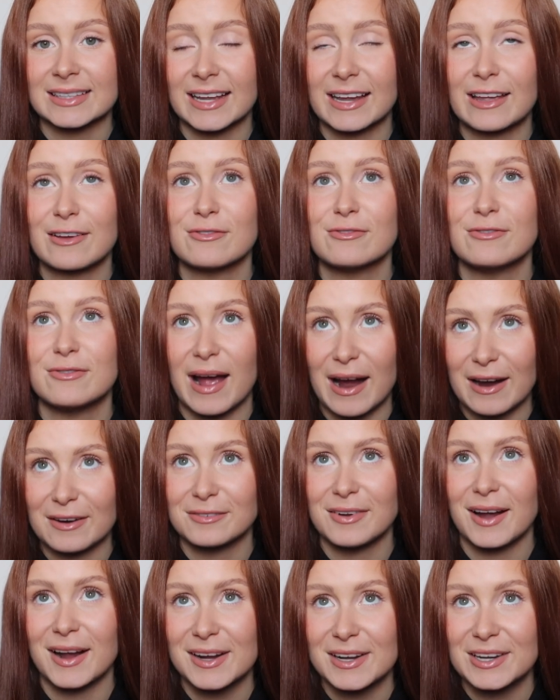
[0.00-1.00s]
Like a very,
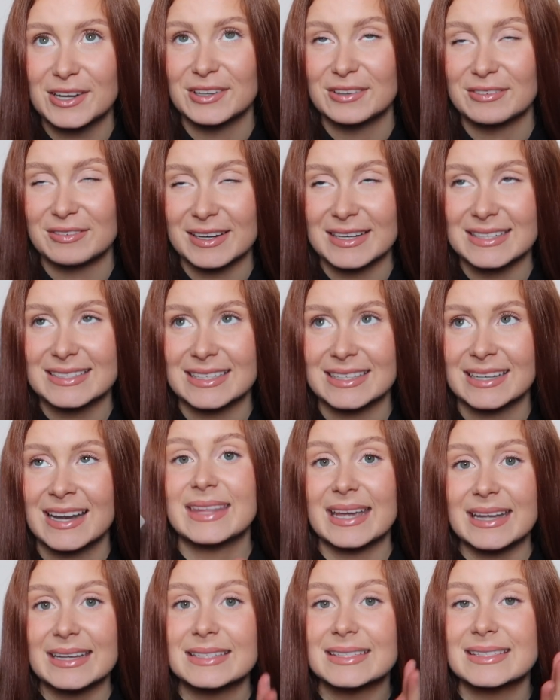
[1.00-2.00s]
very good reason.
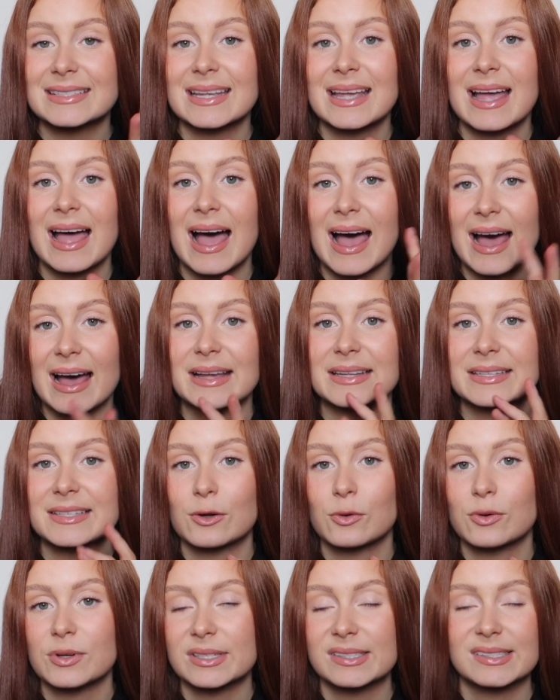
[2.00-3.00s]
This has
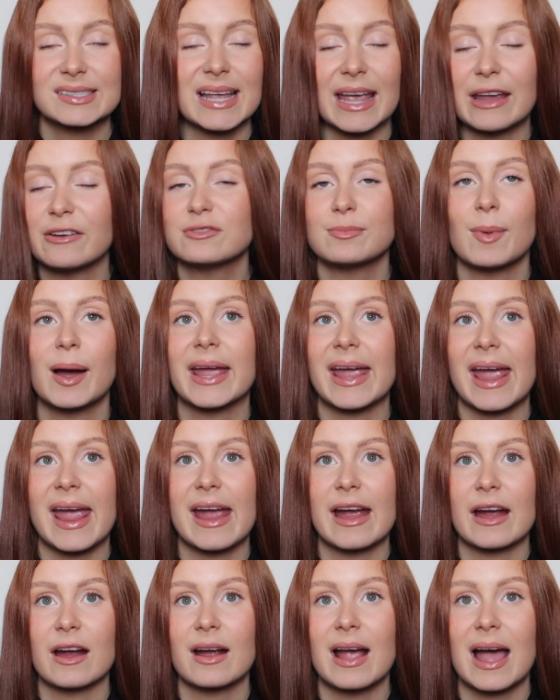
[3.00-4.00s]
saved my
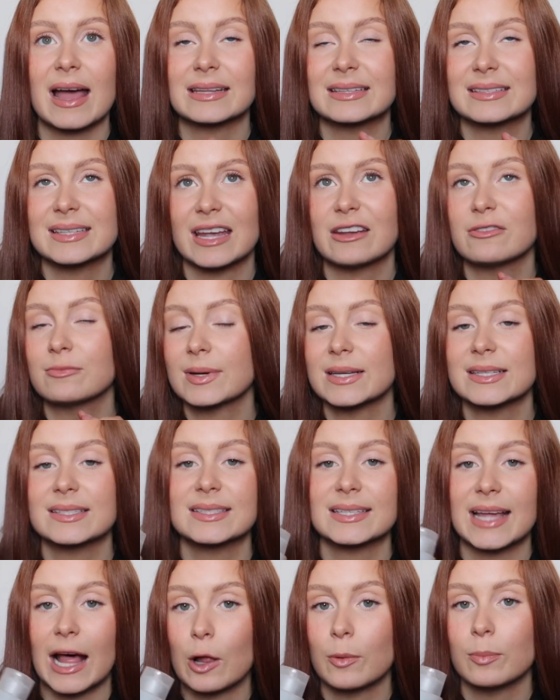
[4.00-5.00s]
hair and saved my
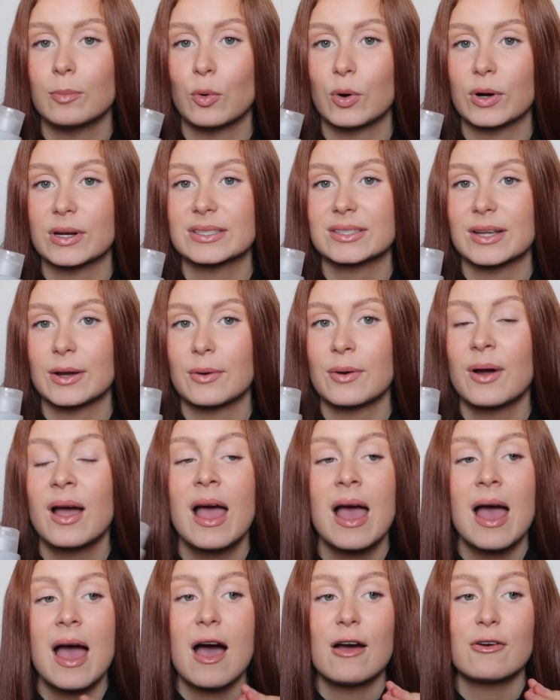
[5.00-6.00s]
scalp more so
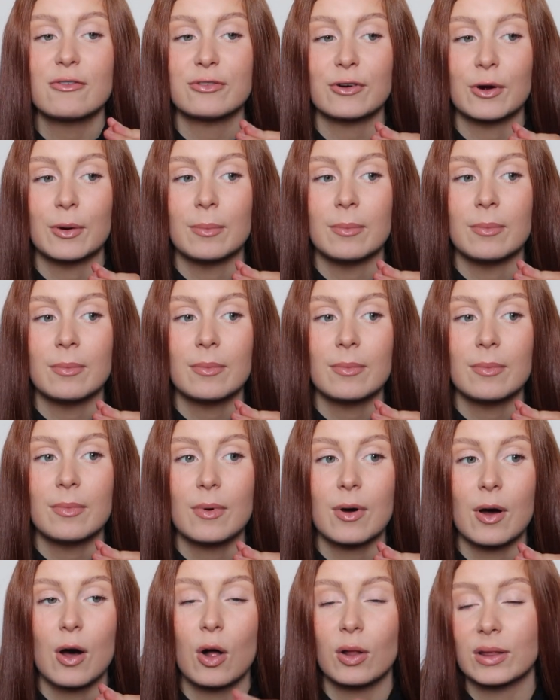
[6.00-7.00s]
from
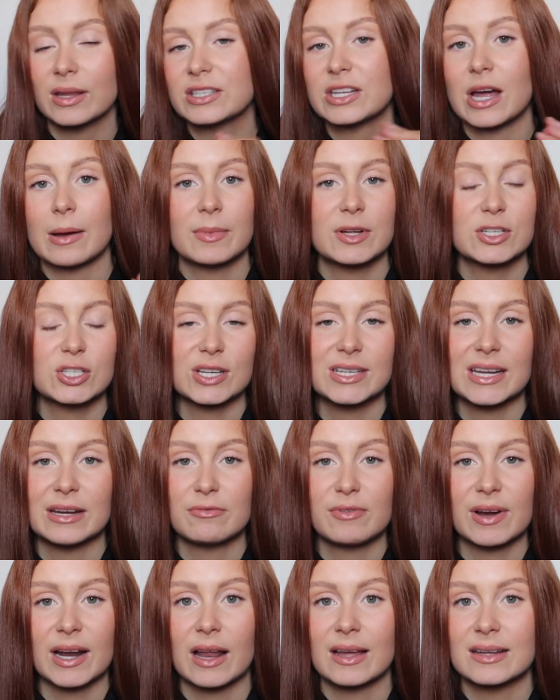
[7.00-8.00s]
all the damage I
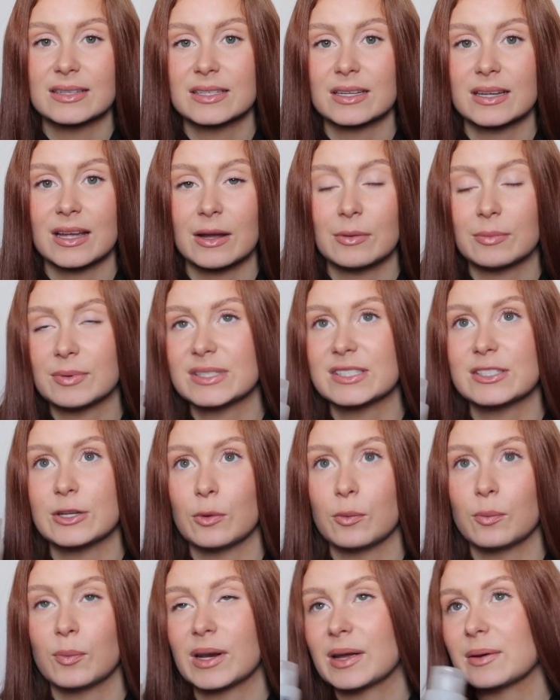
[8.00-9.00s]
didn't realize it was
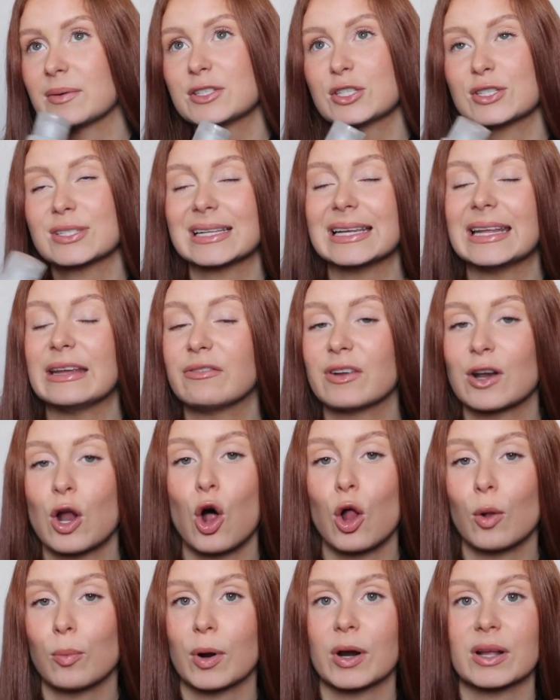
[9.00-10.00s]
doing when I was just leaving
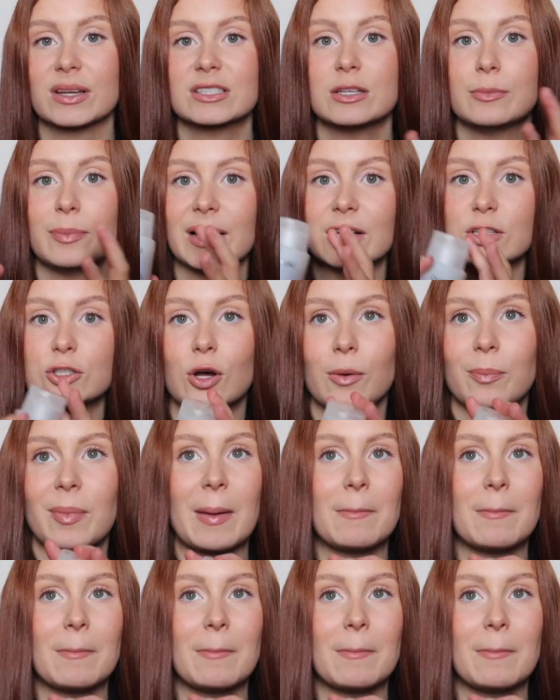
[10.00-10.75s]
all products to build up.